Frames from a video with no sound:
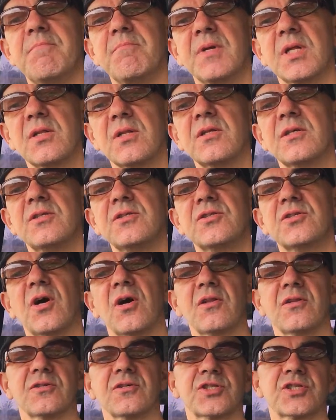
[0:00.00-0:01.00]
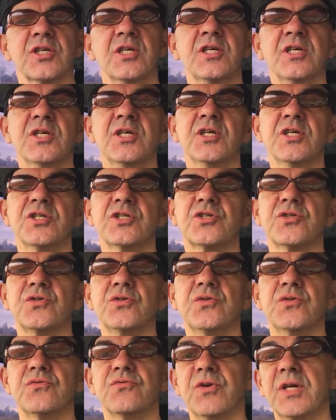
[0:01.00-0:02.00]
million
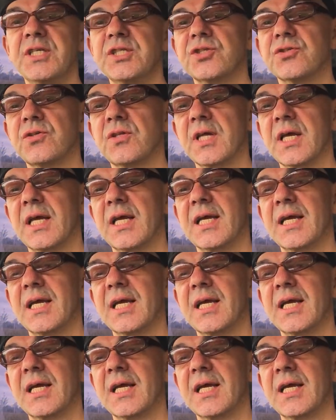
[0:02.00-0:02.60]
to racial